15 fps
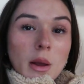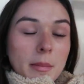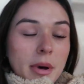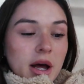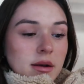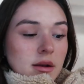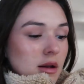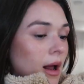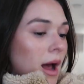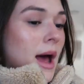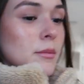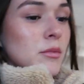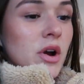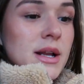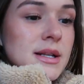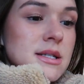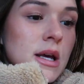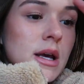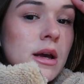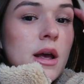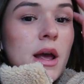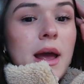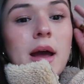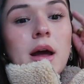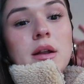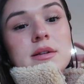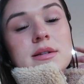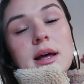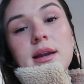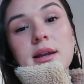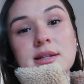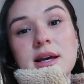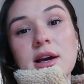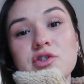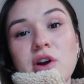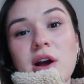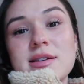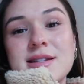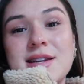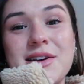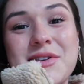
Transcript: But I'm ranting and I need to get dressed.